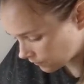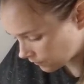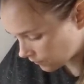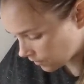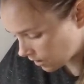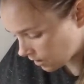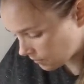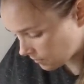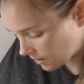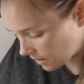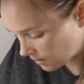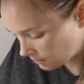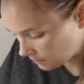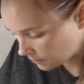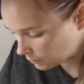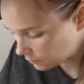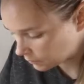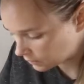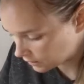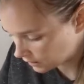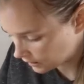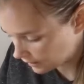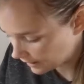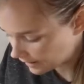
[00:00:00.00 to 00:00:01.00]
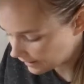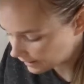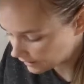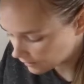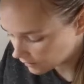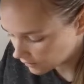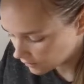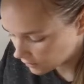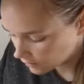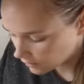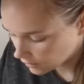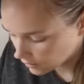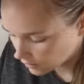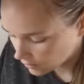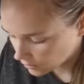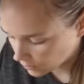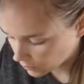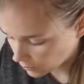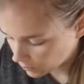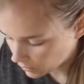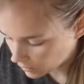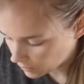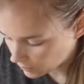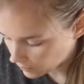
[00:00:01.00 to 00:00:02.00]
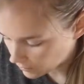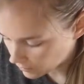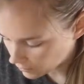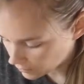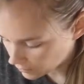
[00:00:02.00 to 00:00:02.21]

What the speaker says: I'm happy with that. So what I'm gonna